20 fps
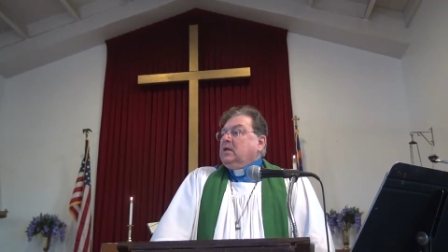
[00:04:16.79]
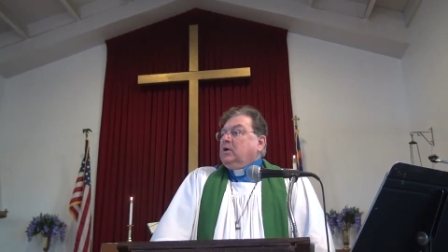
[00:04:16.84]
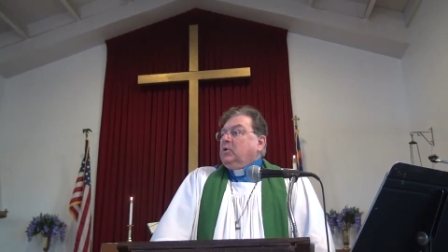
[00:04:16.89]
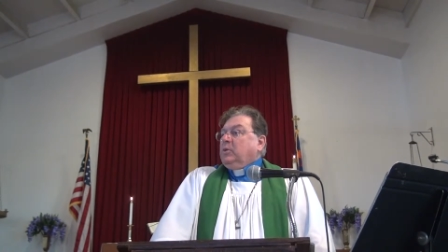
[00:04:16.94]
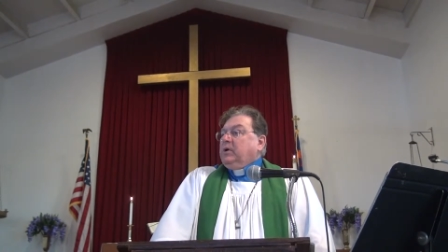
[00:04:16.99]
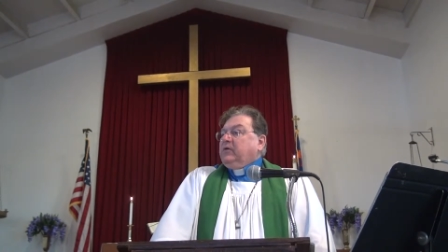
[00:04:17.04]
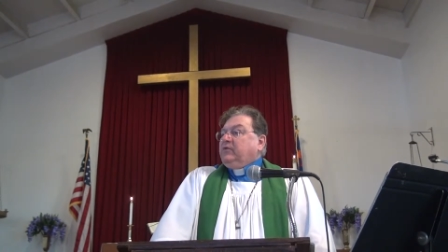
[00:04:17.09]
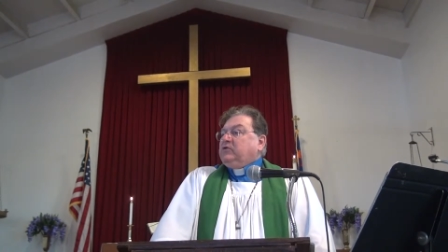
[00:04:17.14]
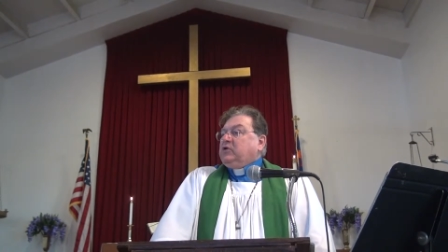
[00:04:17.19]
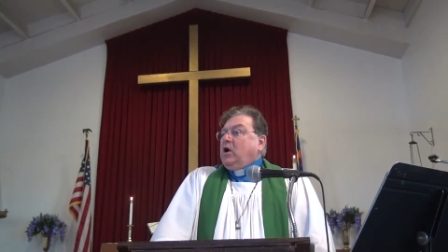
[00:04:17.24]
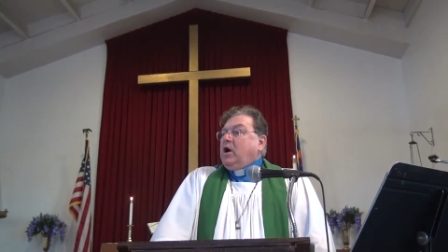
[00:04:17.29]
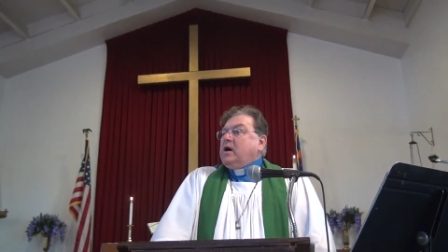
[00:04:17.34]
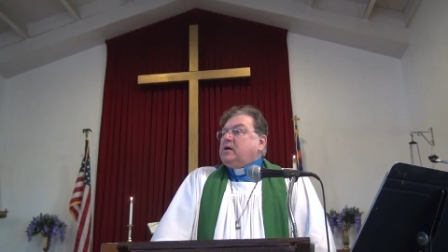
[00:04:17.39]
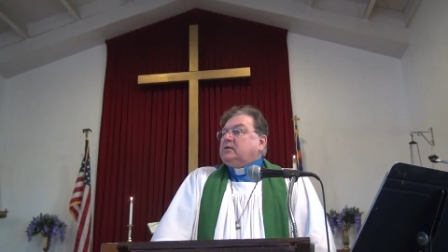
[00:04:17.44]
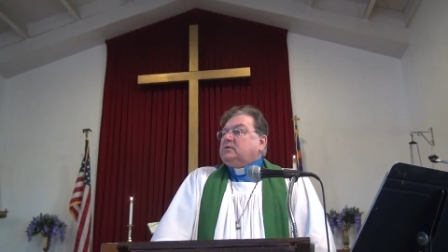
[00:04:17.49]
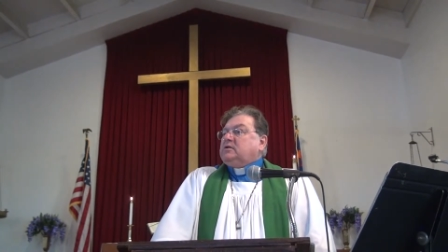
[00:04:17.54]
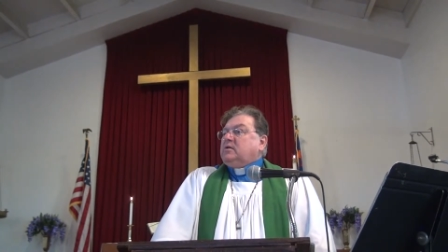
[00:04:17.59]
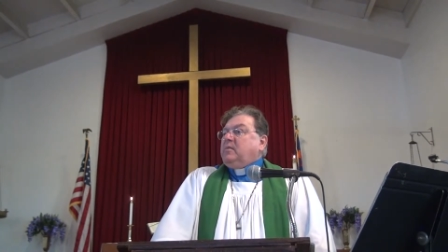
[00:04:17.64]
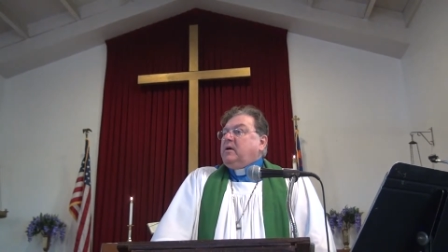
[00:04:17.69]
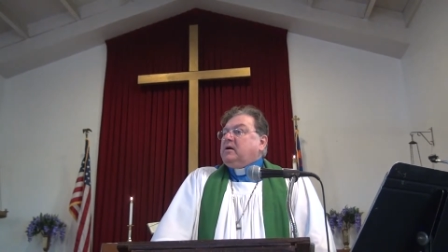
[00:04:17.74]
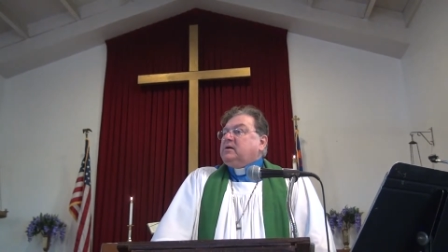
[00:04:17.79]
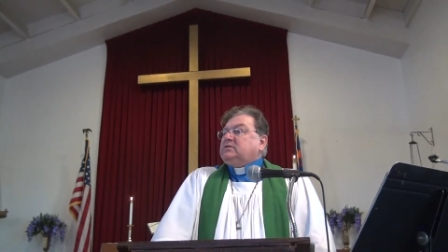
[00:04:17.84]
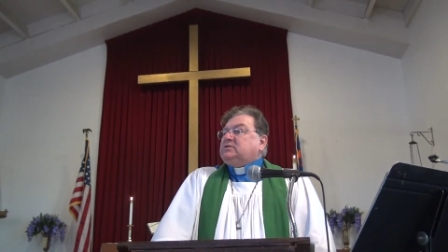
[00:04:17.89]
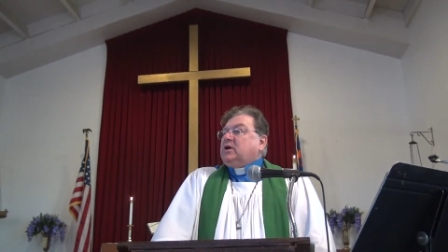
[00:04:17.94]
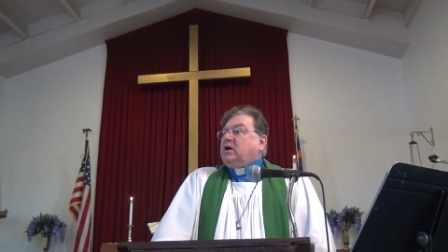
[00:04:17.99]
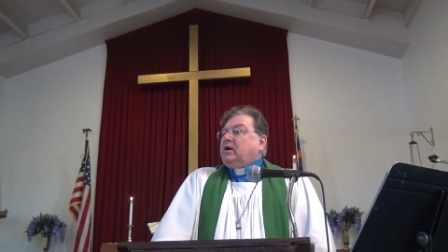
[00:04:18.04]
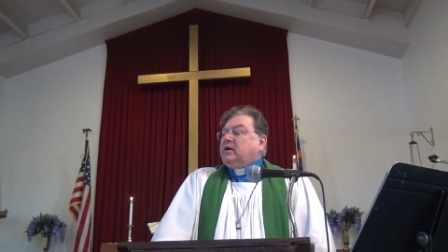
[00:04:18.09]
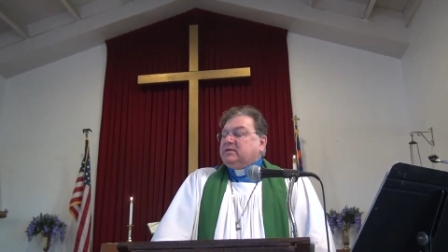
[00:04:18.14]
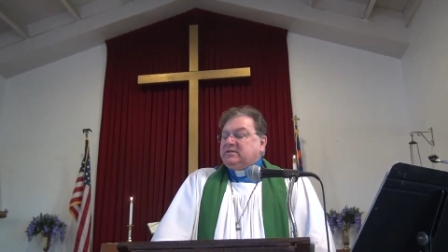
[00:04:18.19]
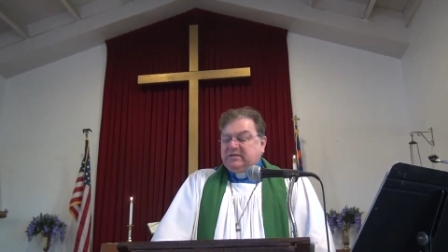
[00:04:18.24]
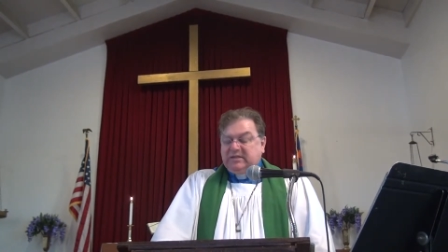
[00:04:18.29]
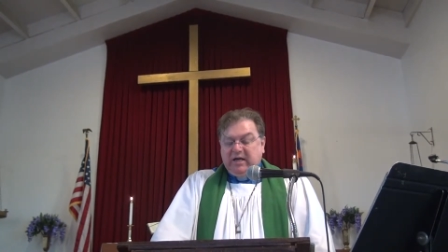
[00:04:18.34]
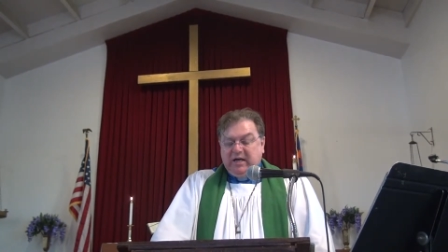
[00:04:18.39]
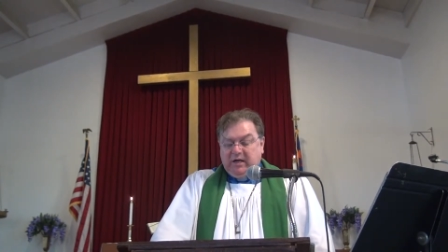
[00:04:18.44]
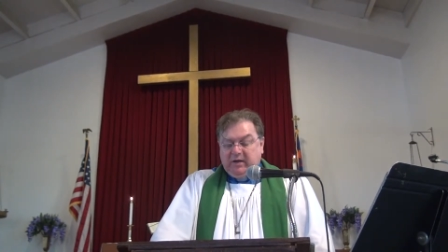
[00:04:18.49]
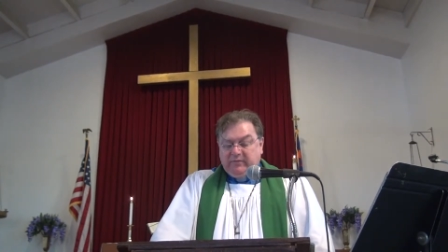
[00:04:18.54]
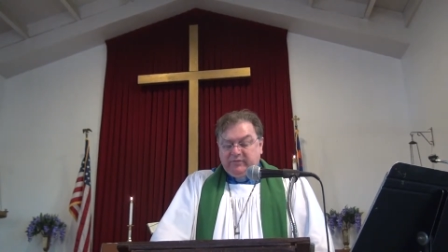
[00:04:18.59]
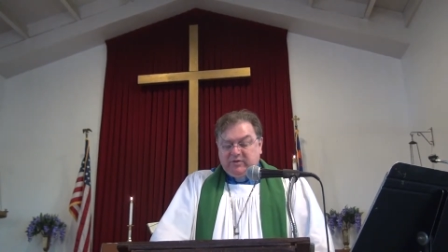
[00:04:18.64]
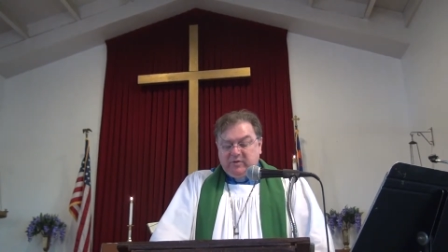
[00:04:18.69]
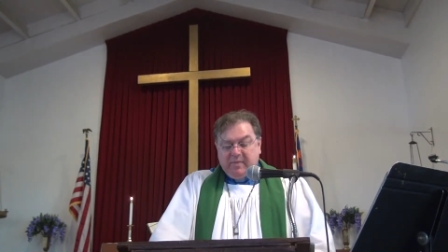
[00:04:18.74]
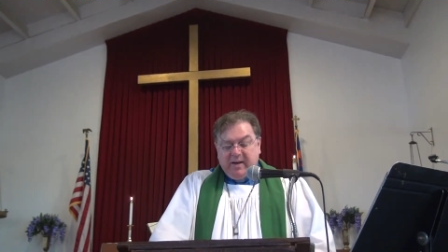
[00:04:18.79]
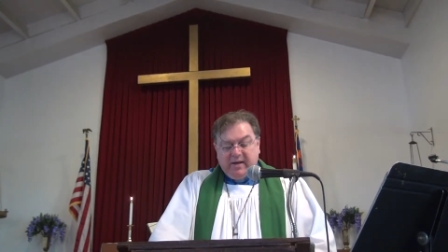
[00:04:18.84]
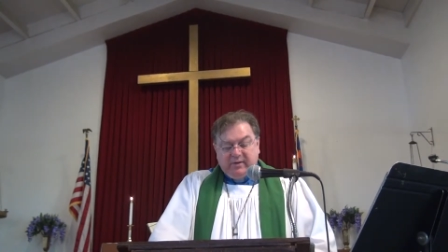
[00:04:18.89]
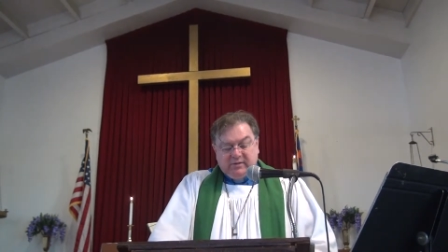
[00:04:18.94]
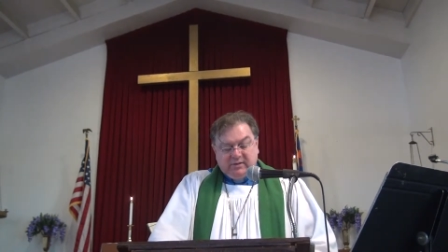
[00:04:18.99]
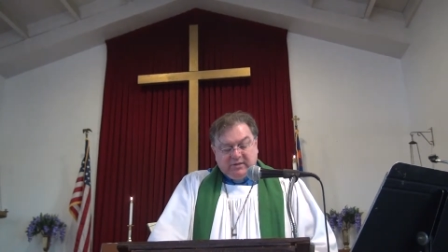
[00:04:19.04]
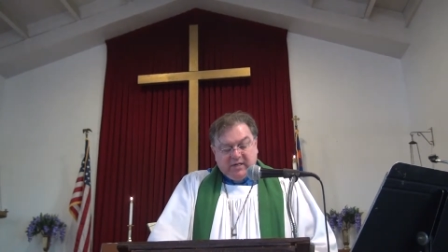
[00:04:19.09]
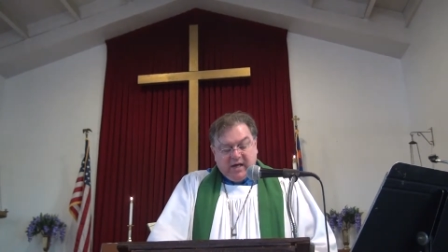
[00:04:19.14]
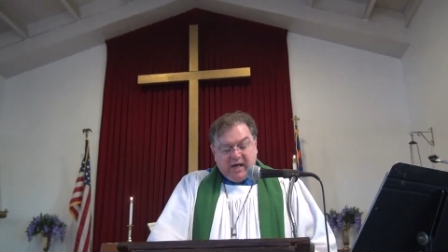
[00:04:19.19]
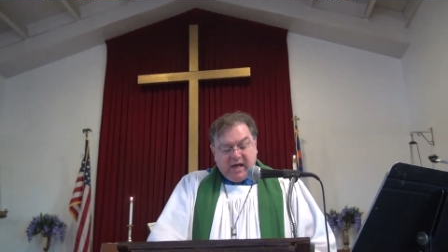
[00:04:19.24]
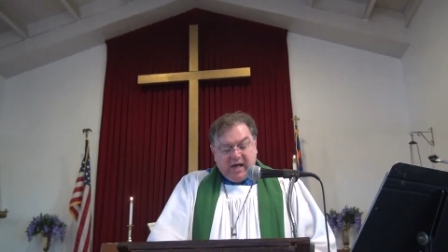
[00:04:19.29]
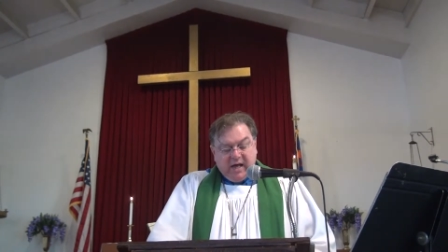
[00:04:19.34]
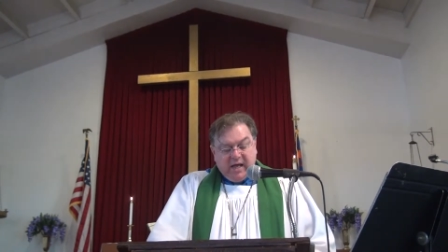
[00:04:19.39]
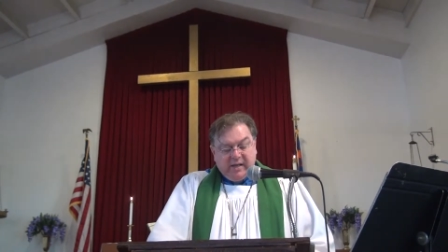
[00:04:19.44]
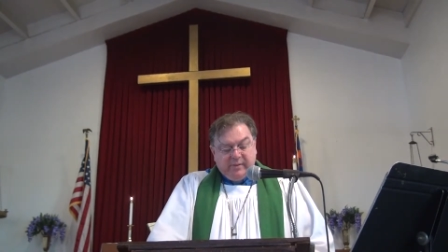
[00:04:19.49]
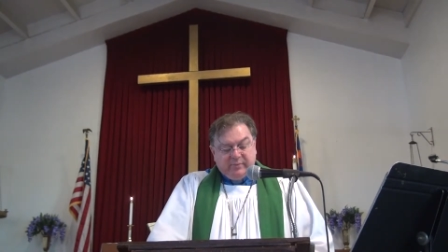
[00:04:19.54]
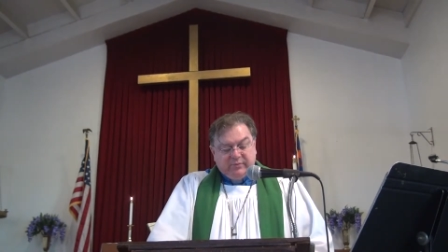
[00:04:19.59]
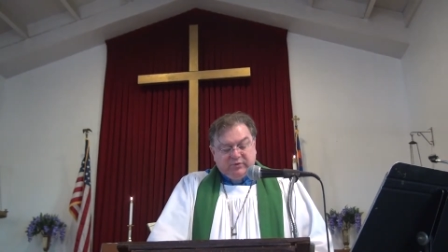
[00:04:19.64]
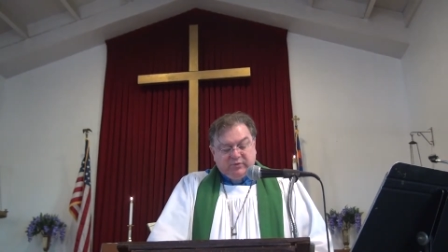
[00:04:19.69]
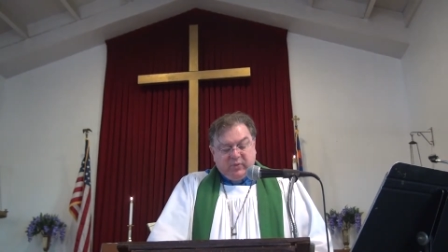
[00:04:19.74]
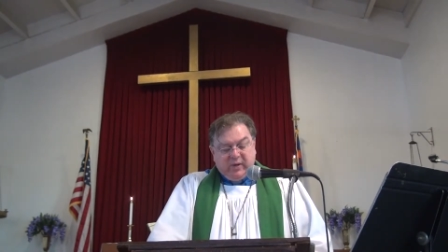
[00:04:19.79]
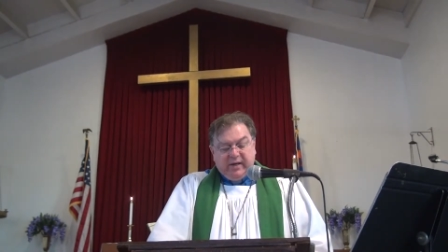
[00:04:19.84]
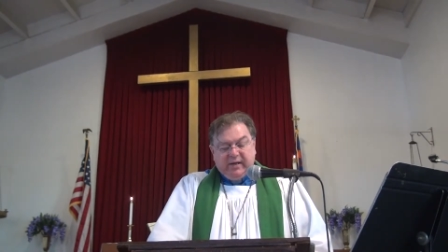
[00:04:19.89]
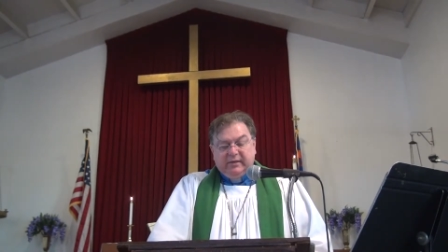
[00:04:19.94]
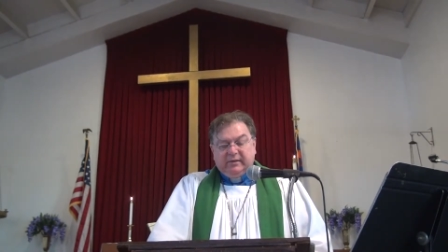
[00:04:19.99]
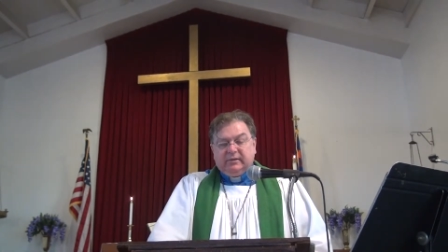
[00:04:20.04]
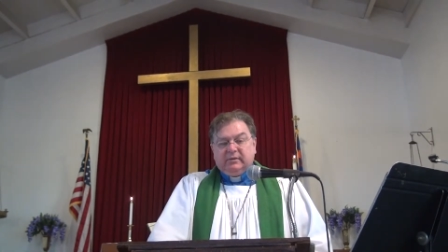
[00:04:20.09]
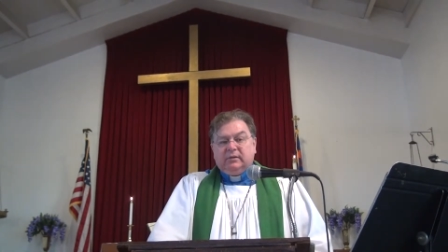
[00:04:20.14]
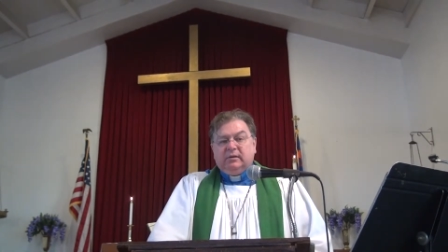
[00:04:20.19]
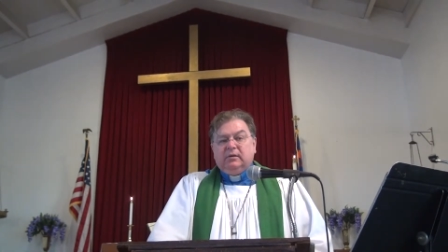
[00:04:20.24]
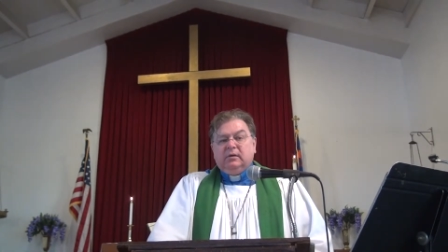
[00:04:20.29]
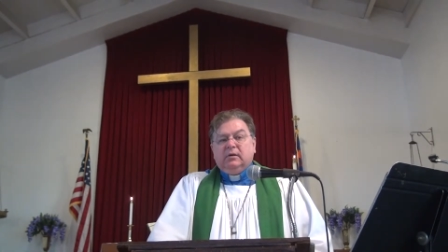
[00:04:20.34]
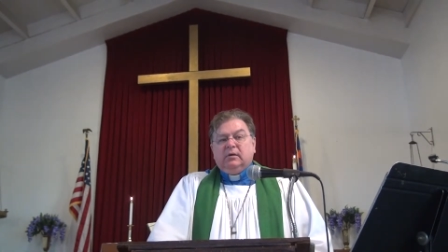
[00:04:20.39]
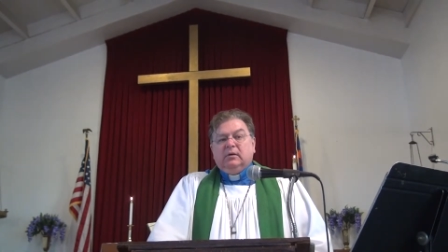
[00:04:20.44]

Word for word: We've talked amongst ourselves about times when